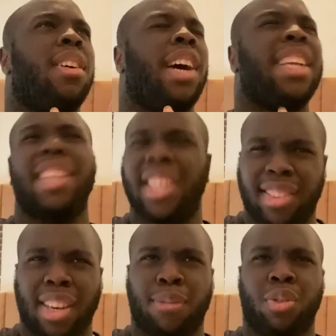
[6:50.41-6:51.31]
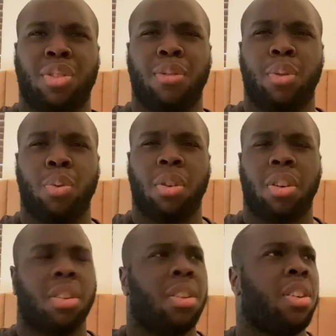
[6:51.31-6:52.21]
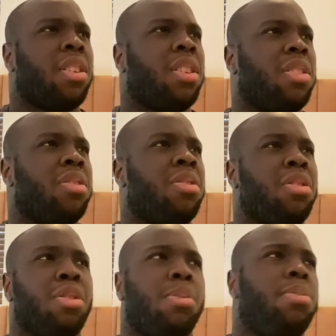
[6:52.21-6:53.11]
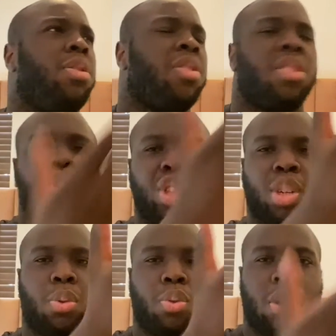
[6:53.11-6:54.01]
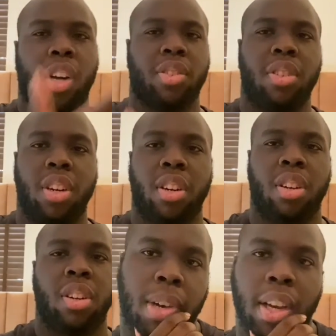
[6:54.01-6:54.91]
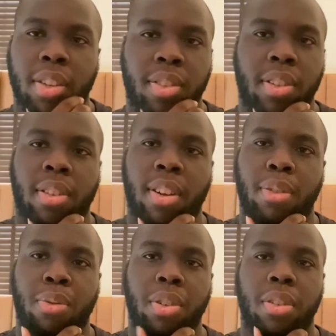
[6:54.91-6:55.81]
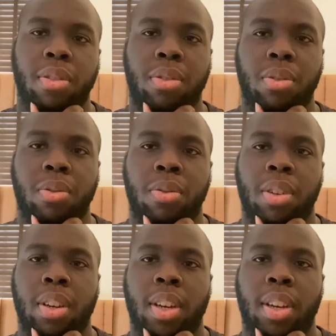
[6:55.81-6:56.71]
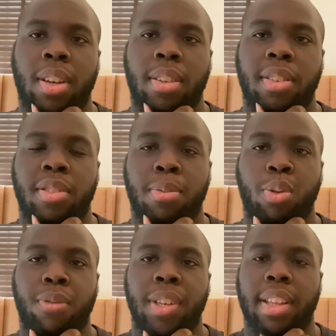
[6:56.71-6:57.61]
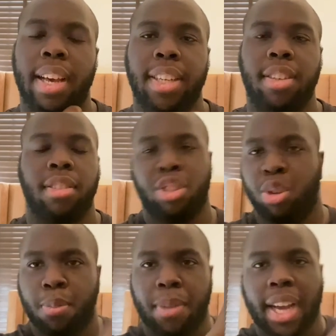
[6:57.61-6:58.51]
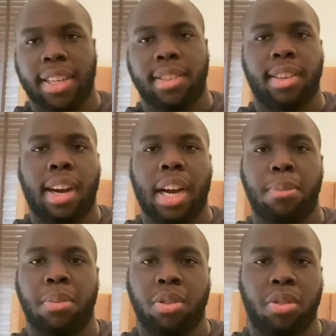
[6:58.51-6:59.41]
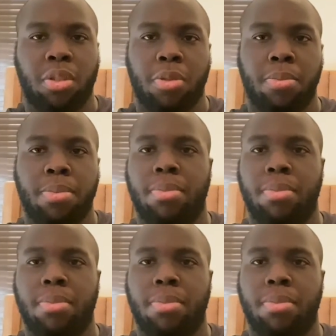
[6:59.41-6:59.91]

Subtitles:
I think it's after Civil War, because, you know, you see General Ross there. I honestly thought they were gonna do this movie, like, you know, back in time, you know,